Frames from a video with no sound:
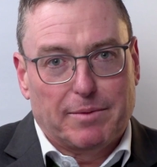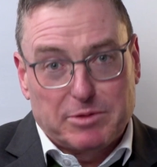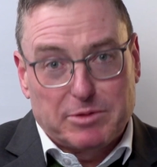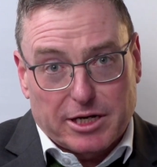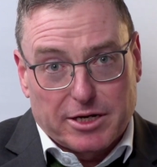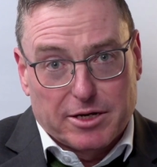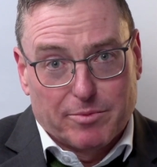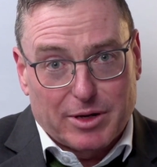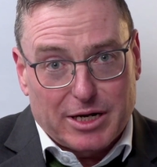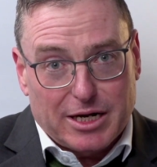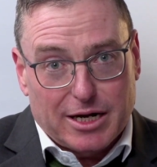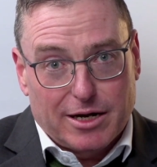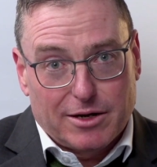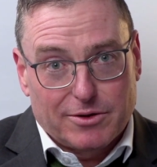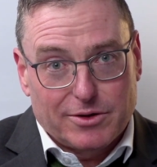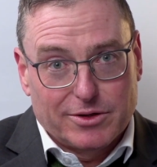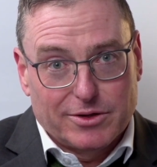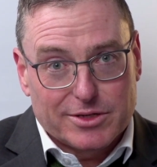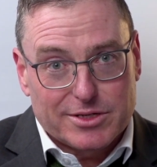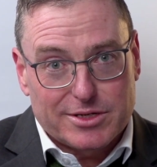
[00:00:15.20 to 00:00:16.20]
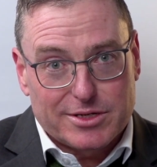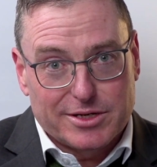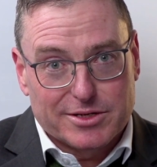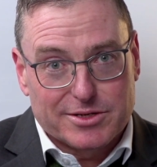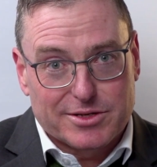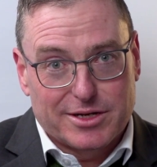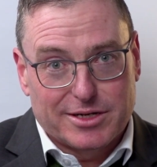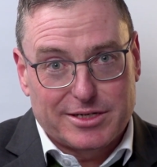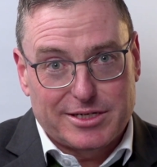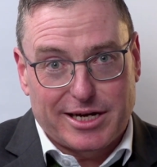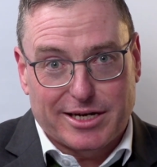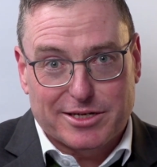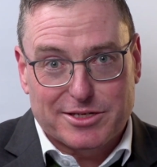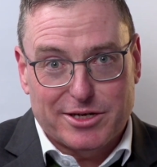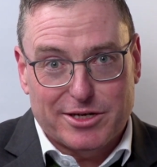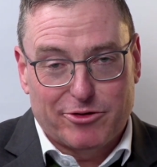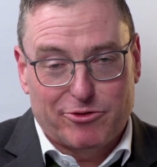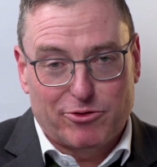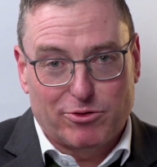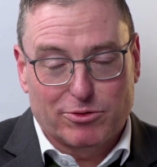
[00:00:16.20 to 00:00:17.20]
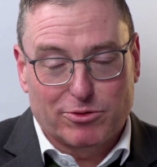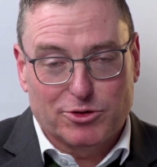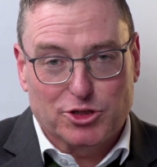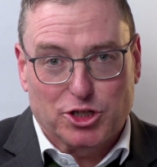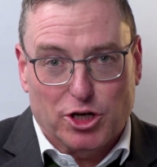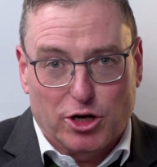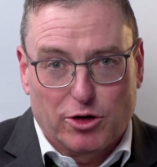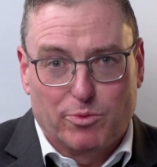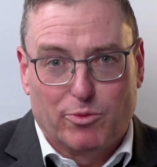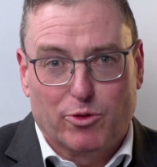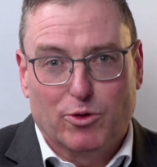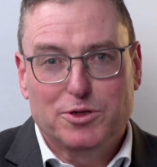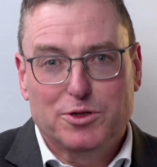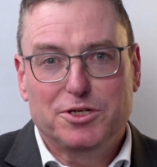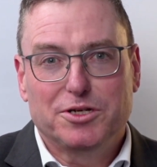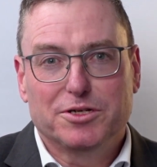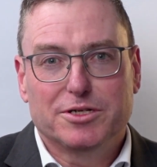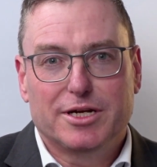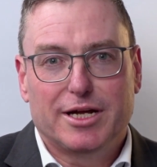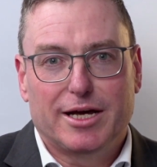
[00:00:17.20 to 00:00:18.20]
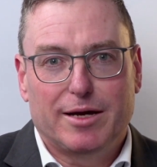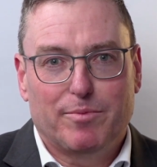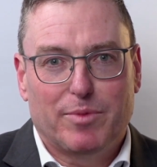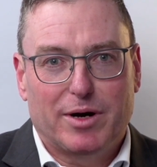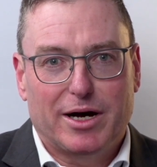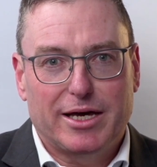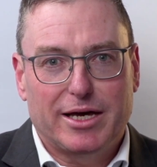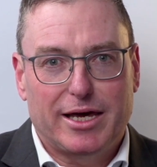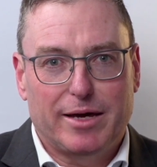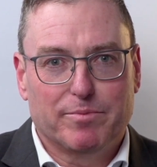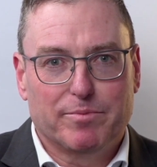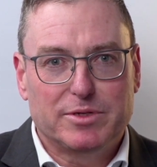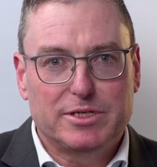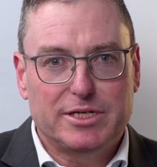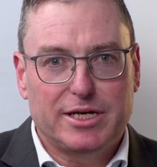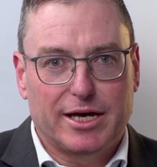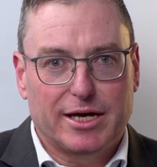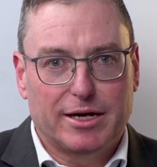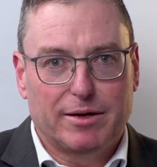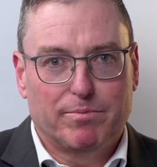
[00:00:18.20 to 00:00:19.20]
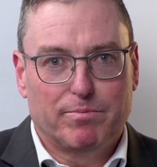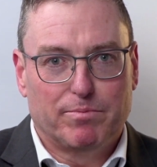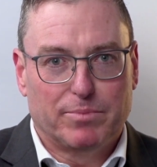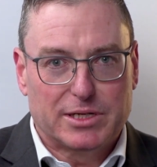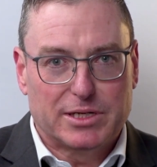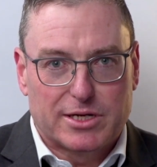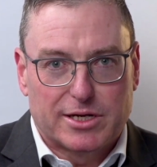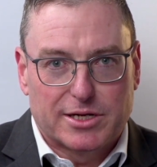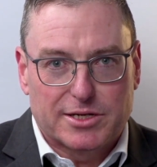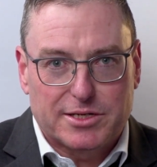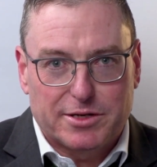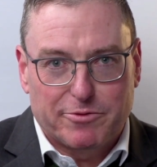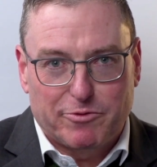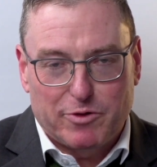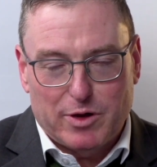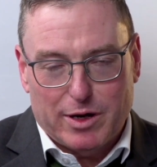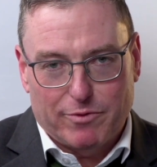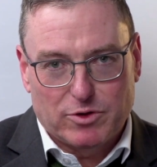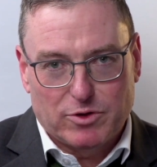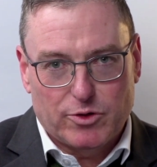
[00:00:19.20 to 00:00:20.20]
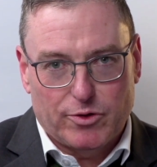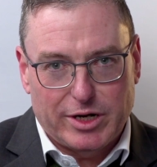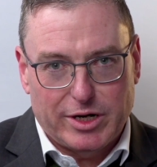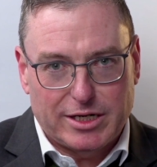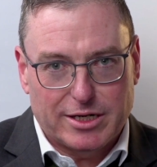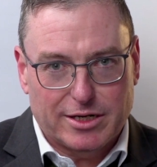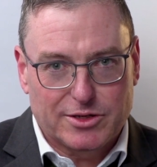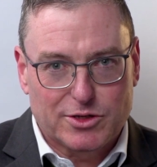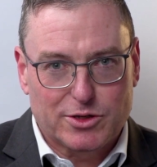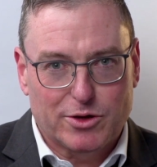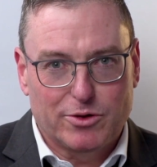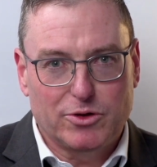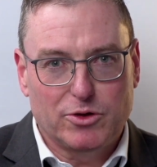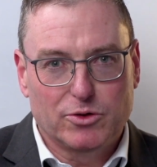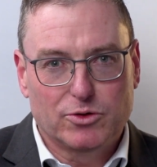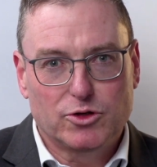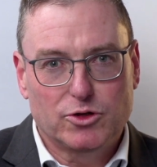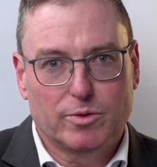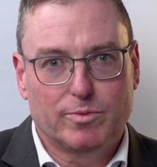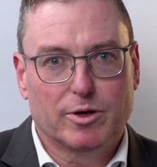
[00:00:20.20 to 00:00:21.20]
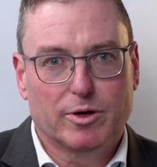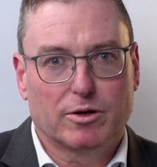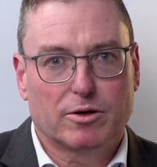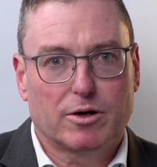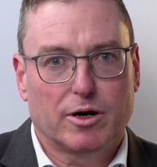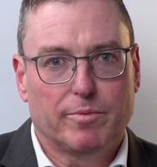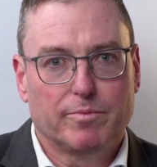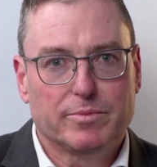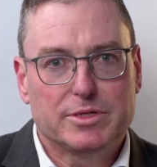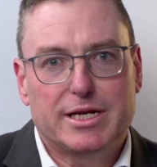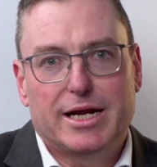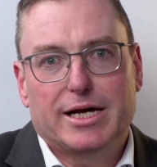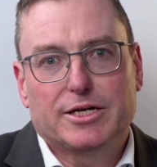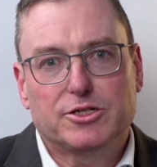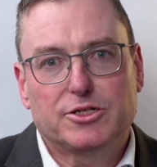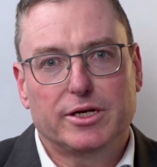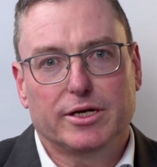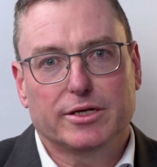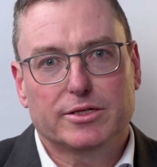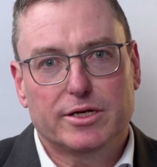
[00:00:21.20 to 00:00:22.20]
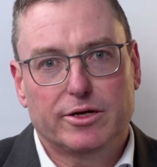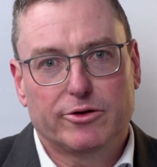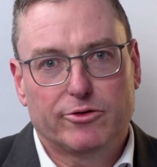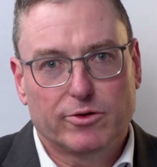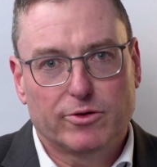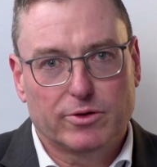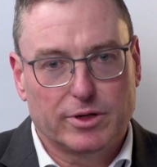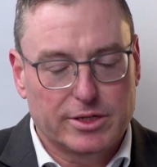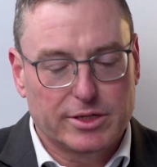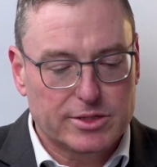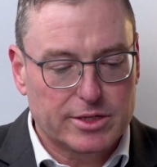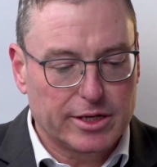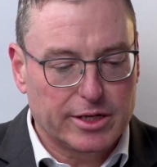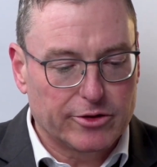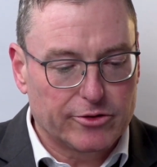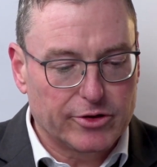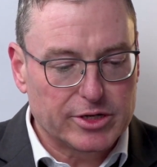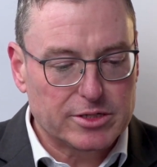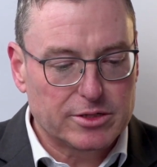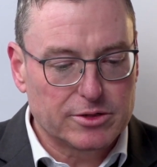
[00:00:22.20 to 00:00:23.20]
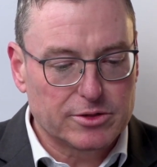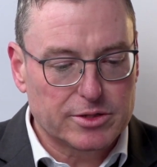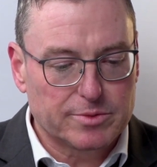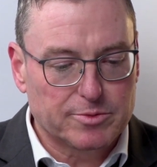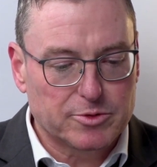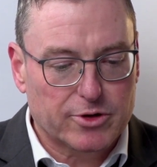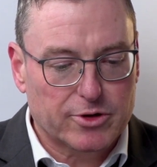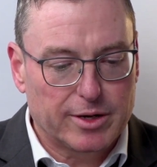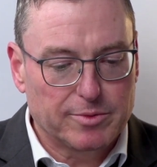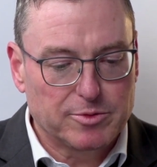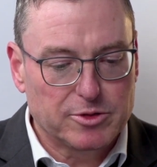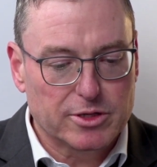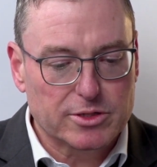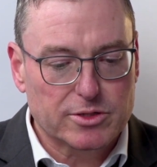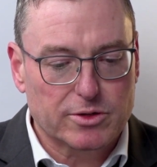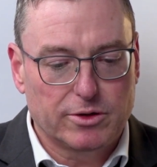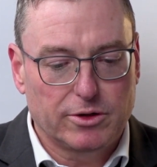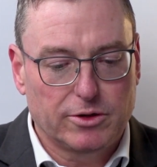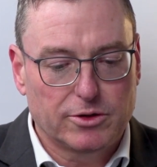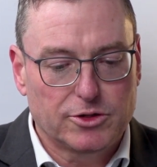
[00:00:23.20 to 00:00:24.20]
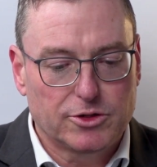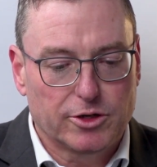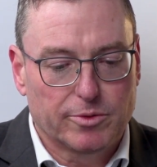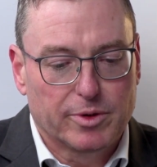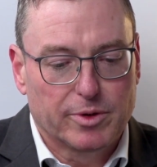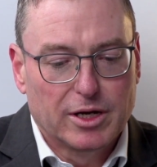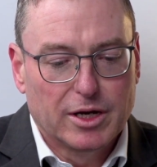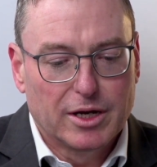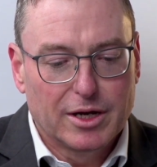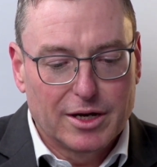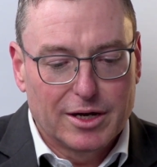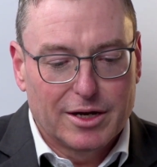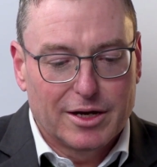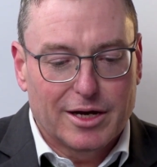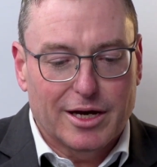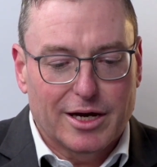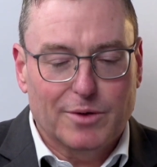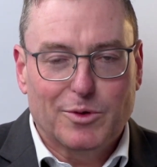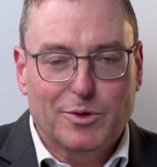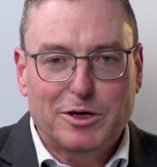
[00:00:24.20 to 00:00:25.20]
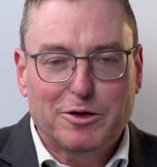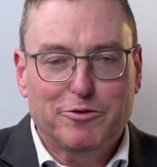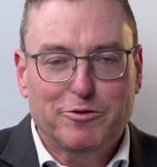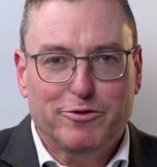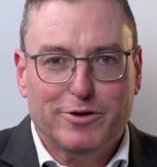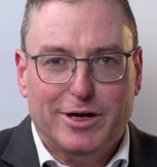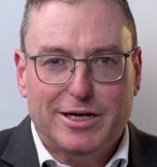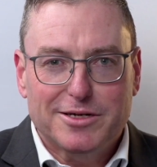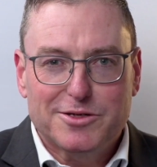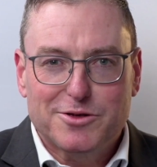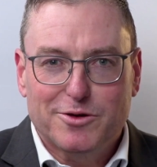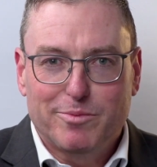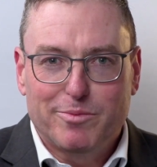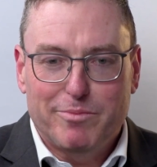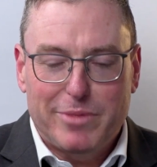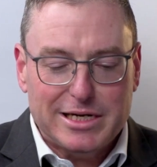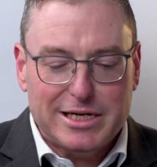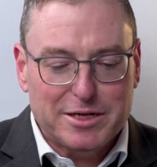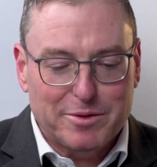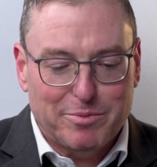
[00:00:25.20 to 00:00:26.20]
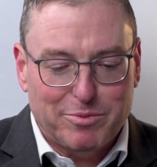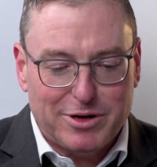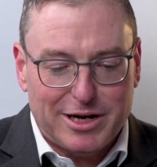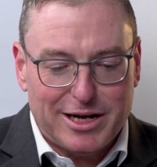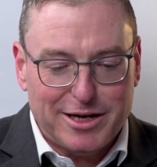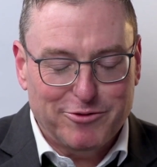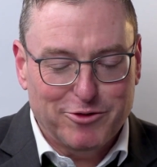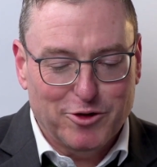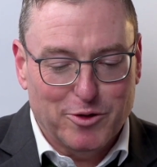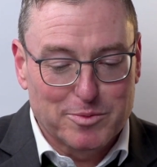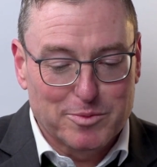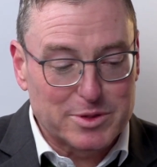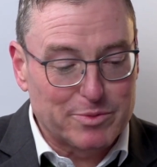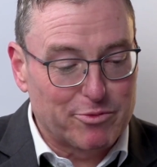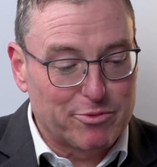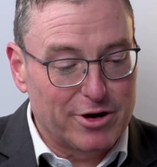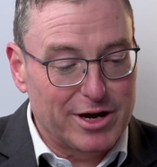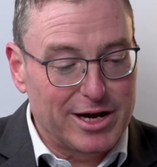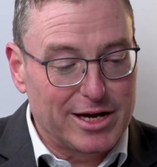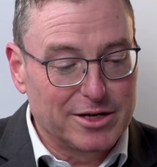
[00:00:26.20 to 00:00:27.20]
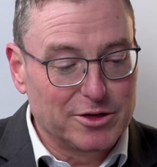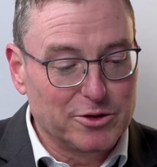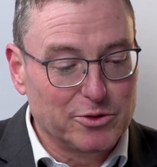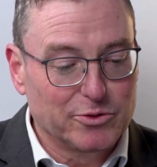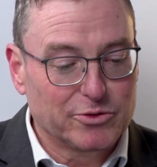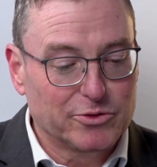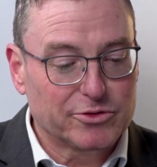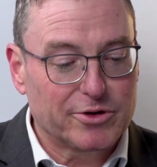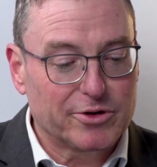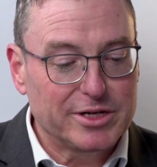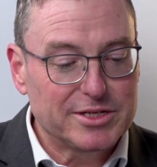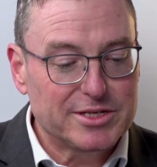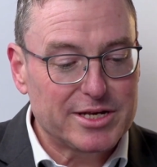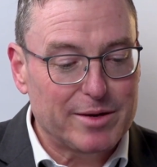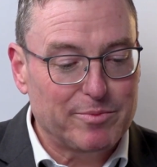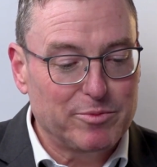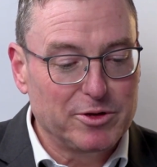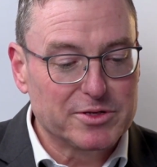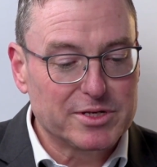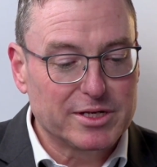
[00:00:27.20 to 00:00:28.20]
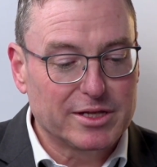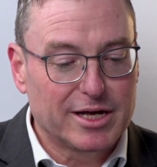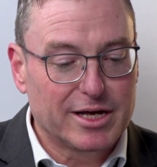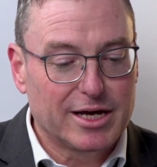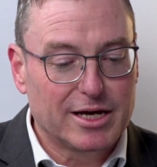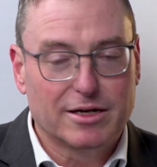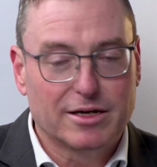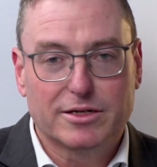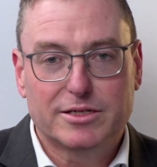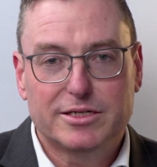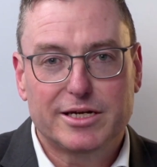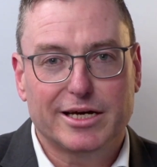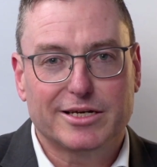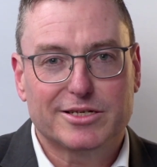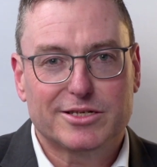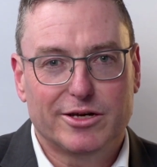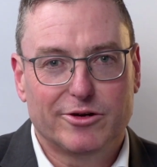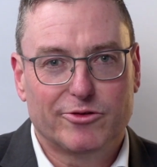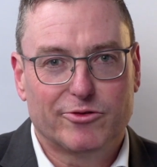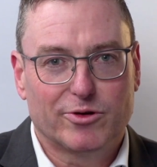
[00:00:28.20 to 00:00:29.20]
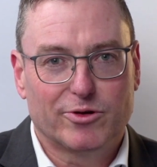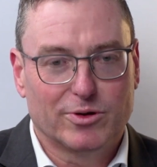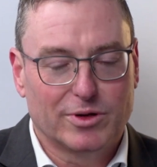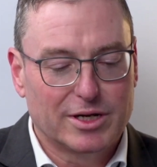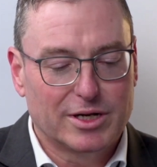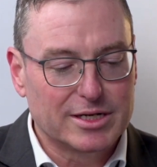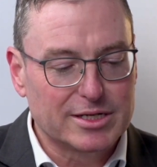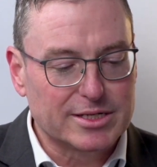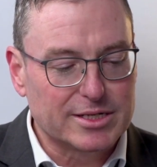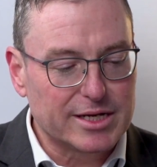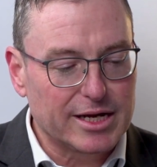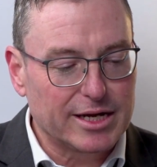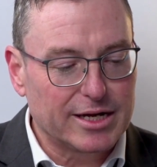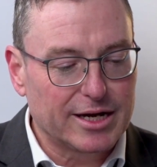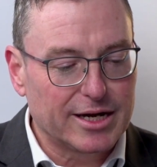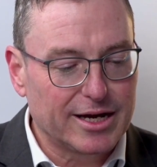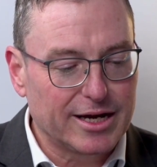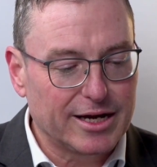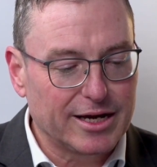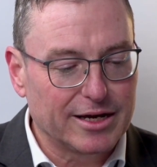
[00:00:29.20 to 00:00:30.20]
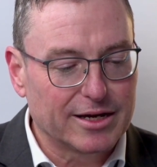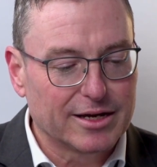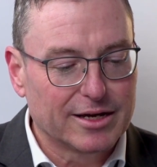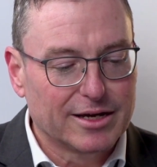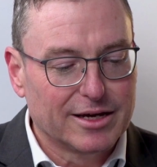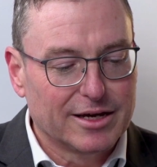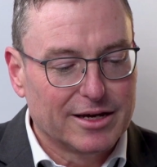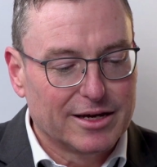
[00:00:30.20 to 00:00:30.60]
I'm Duncan McLeod, and this is the TechCentral Show, brought to you today by MTN Business. If you haven't already done so, youtube.com/TechCentral is the address to subscribe to us on YouTube. And why not find us on Meta Platforms' brand new Threads app using the handle TechCentralZA.